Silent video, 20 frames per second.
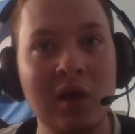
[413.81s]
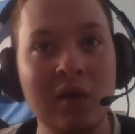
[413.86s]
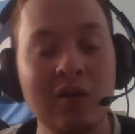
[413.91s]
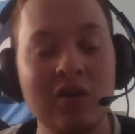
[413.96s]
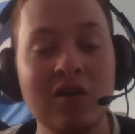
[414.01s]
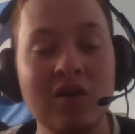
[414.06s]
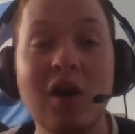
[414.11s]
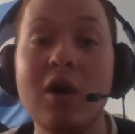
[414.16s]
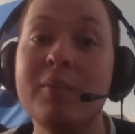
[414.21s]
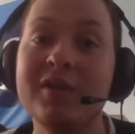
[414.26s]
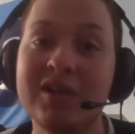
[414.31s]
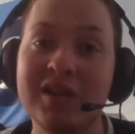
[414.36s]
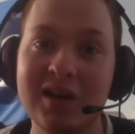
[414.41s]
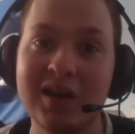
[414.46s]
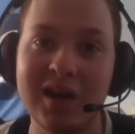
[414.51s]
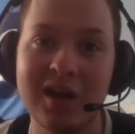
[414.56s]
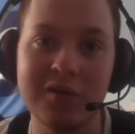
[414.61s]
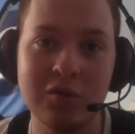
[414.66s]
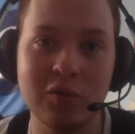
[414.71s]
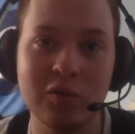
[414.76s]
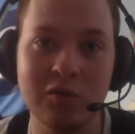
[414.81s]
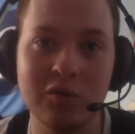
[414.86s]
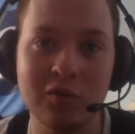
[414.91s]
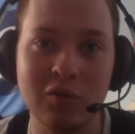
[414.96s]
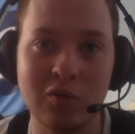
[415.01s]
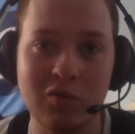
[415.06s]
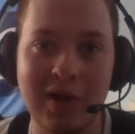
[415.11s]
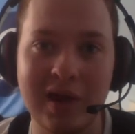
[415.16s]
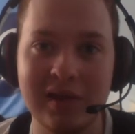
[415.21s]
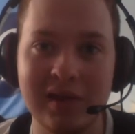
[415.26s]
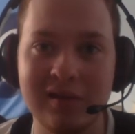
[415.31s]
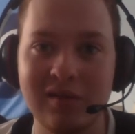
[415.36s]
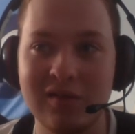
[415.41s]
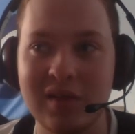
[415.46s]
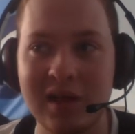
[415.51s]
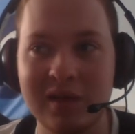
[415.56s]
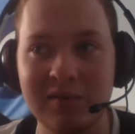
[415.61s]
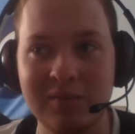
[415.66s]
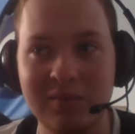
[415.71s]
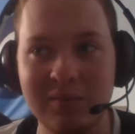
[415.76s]
the commentator is also right
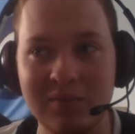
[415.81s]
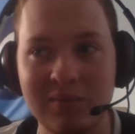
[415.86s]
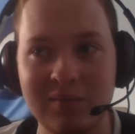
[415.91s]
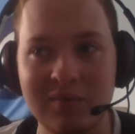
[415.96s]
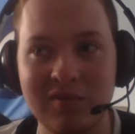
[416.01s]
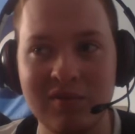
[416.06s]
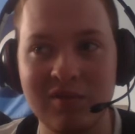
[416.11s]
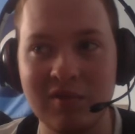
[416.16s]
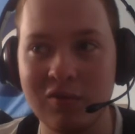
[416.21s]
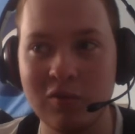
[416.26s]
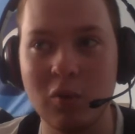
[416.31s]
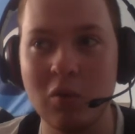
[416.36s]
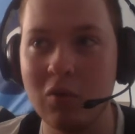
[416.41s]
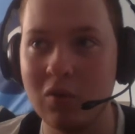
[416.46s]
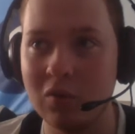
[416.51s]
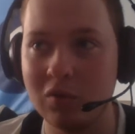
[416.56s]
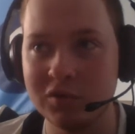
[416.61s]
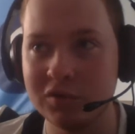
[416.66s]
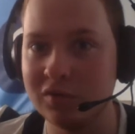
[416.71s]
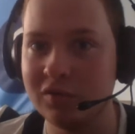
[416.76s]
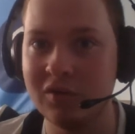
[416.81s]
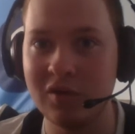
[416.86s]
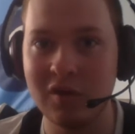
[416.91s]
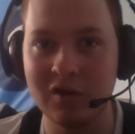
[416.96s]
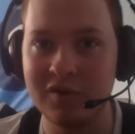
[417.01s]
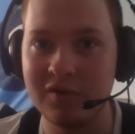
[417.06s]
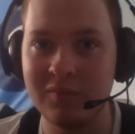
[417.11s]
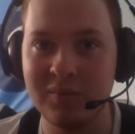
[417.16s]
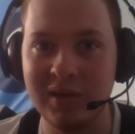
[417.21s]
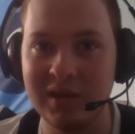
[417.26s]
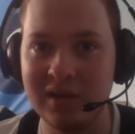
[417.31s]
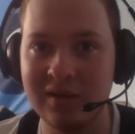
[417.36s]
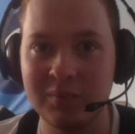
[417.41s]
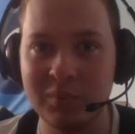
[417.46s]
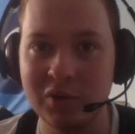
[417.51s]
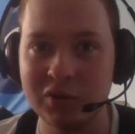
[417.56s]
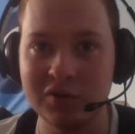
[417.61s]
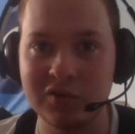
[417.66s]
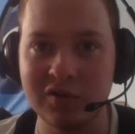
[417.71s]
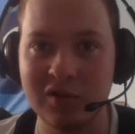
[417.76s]
that Sissoko should not have been
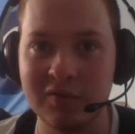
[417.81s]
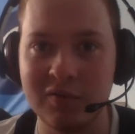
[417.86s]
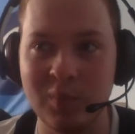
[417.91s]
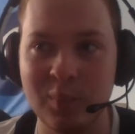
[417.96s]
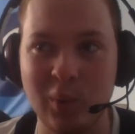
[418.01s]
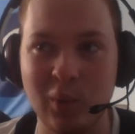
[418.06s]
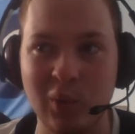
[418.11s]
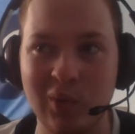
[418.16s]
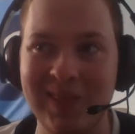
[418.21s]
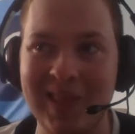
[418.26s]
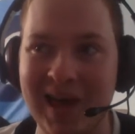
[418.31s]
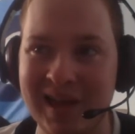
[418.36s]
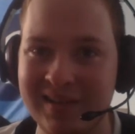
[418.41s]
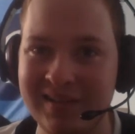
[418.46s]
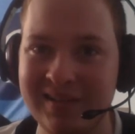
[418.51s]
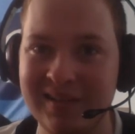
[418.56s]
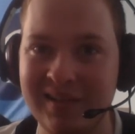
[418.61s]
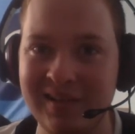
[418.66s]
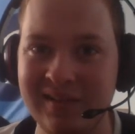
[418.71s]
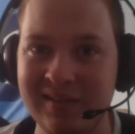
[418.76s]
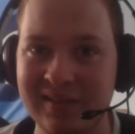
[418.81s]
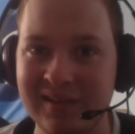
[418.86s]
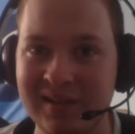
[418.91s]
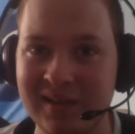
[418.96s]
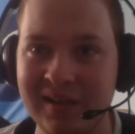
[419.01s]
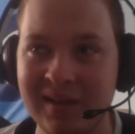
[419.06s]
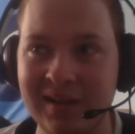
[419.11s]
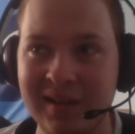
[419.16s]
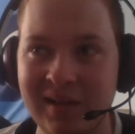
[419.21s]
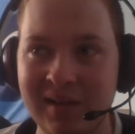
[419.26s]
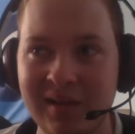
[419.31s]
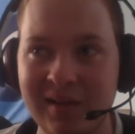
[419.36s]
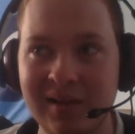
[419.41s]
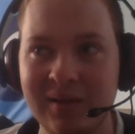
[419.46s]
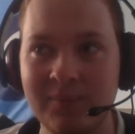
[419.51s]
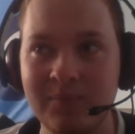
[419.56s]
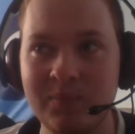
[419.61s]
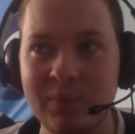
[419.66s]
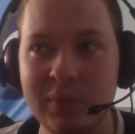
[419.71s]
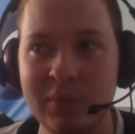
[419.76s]
pushed off the ball that easily.
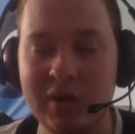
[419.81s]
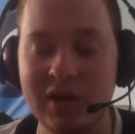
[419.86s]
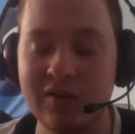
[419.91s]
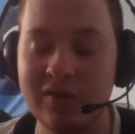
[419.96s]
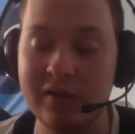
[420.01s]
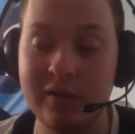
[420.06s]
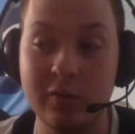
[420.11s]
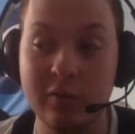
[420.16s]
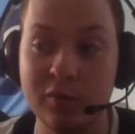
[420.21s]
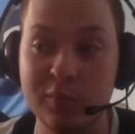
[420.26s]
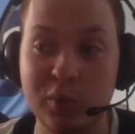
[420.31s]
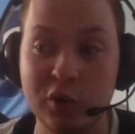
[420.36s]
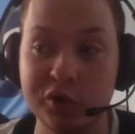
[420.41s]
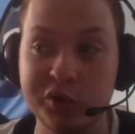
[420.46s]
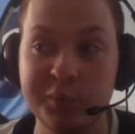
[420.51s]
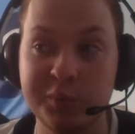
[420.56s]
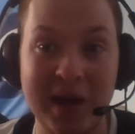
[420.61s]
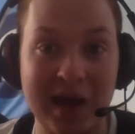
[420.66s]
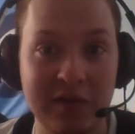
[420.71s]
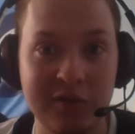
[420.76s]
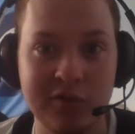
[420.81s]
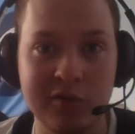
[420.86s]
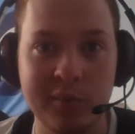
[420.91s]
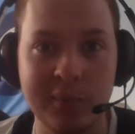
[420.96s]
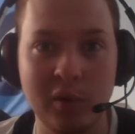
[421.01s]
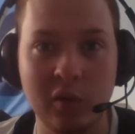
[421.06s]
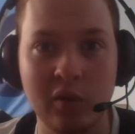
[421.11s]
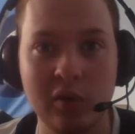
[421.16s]
Basically, he was pushed past the ball.